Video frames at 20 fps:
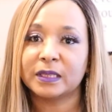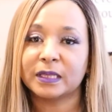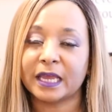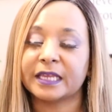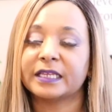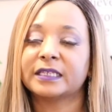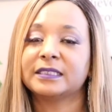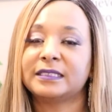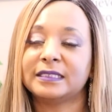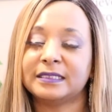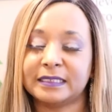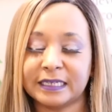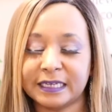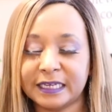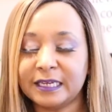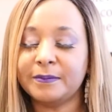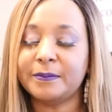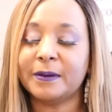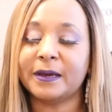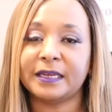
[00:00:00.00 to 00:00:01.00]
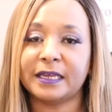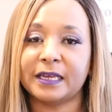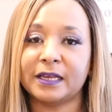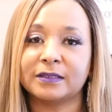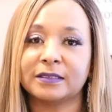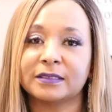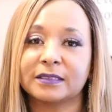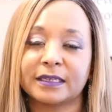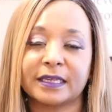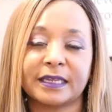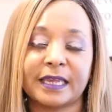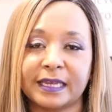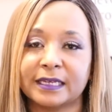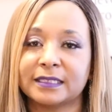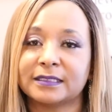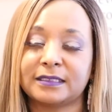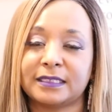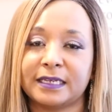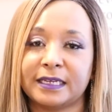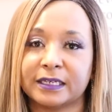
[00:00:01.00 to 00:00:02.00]
Like, does anybody else
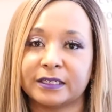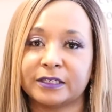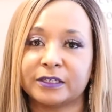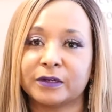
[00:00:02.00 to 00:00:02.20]
can't stand